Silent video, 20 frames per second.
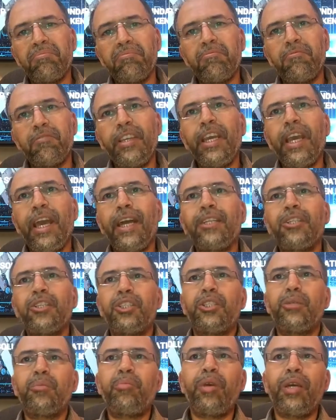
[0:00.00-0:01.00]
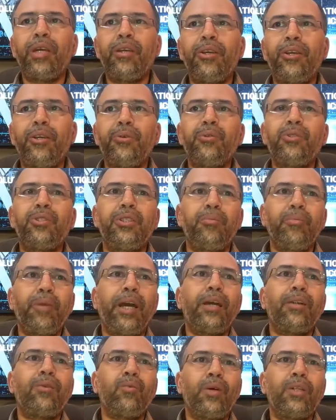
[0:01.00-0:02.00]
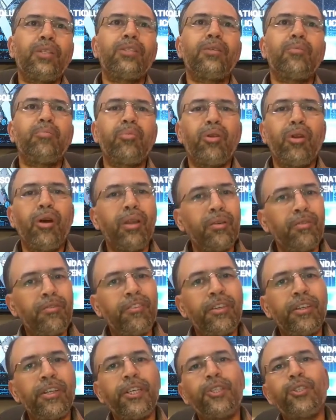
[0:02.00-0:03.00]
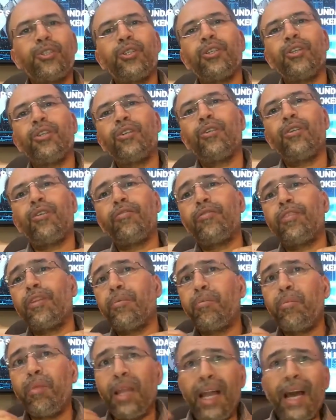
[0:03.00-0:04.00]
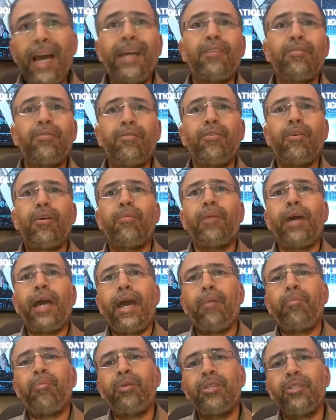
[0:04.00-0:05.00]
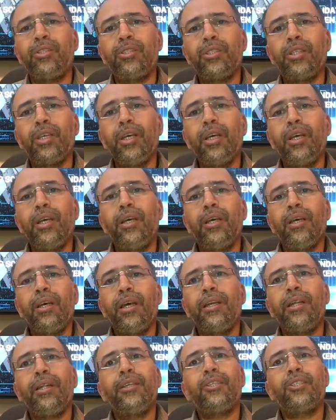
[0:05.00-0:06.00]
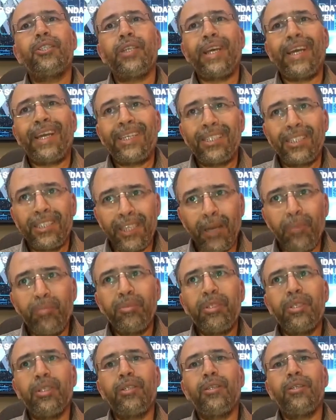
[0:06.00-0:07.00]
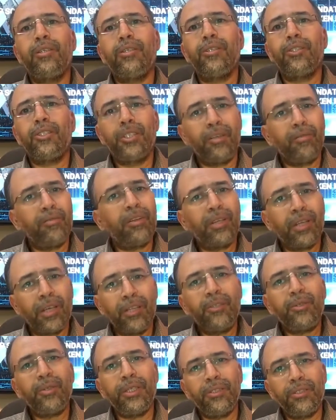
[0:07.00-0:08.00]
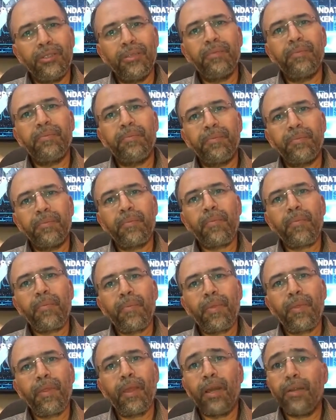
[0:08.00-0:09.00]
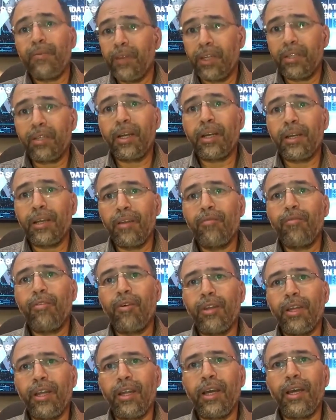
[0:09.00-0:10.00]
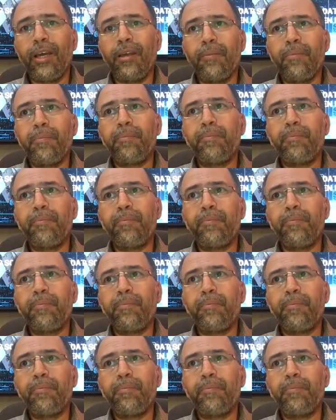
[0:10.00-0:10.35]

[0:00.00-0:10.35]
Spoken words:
we anticipate a huge demand once the proliferation of the platform happens and it is accepted in several countries. And we are targeting 49.